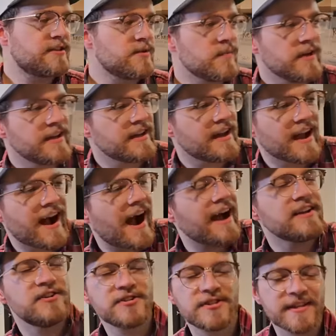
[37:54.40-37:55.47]
to me, I
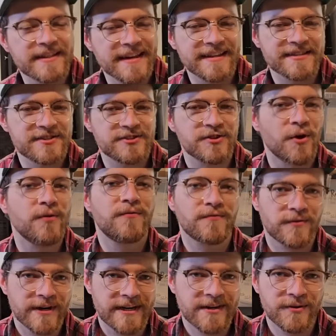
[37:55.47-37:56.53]
just think that's so
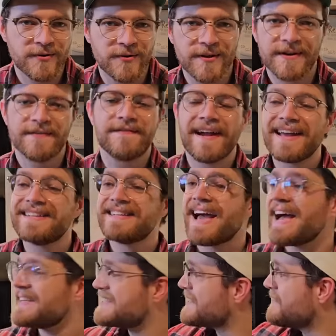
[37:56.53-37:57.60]
freaking cool and a
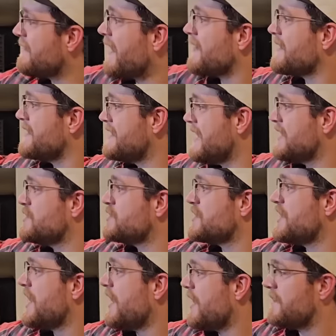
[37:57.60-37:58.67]
fantastic
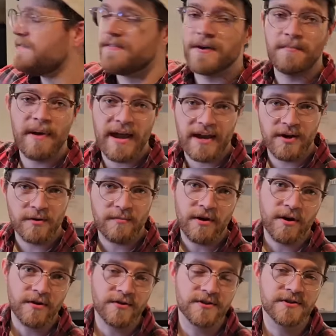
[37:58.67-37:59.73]
validation of the payer
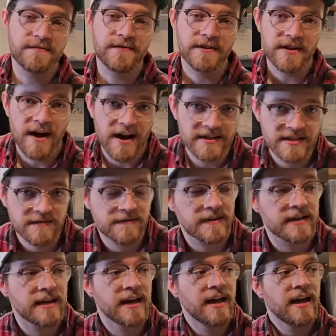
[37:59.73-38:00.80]
partners
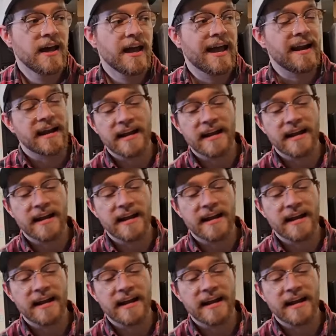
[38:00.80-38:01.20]
philosophy. And it